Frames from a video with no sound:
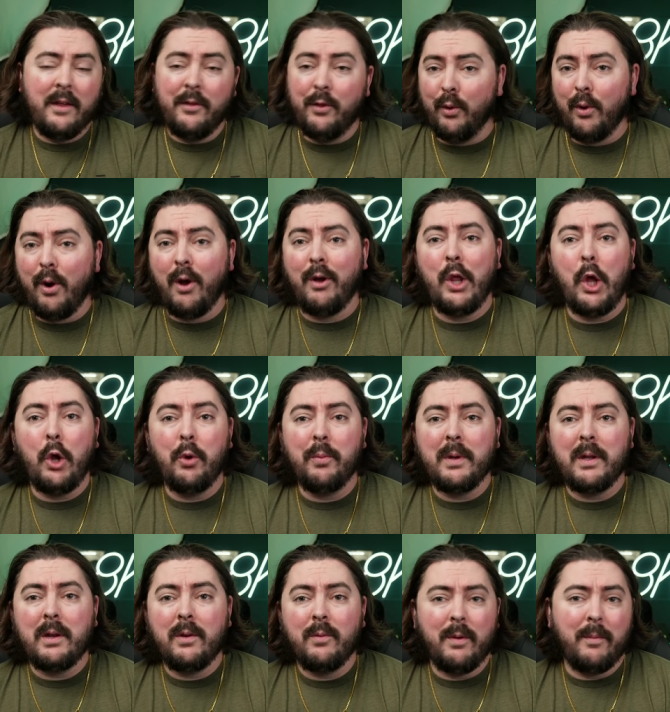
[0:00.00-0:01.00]
They're all
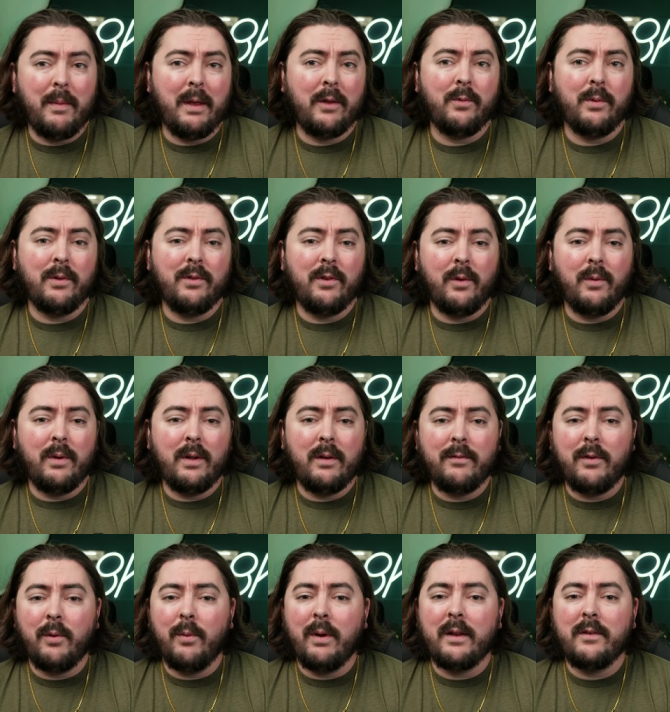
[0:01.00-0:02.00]
open. We may as well do one
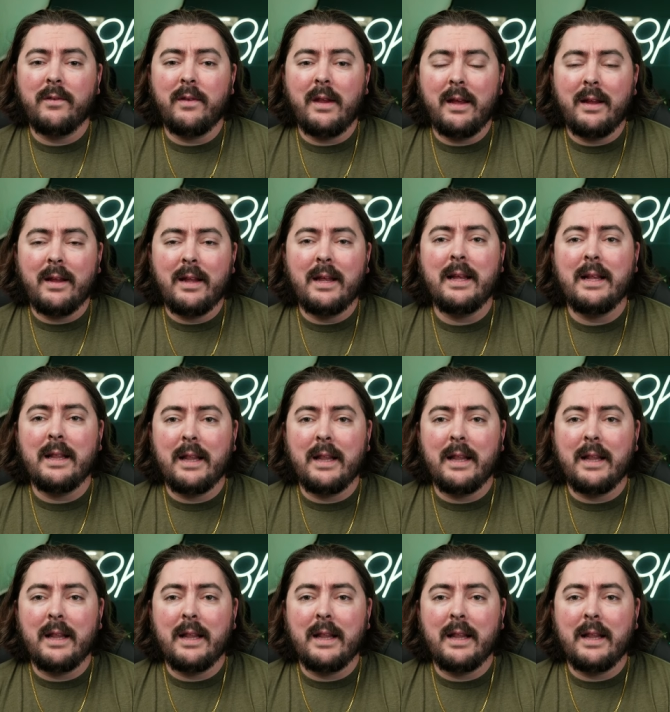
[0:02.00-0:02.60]
if you want to see it.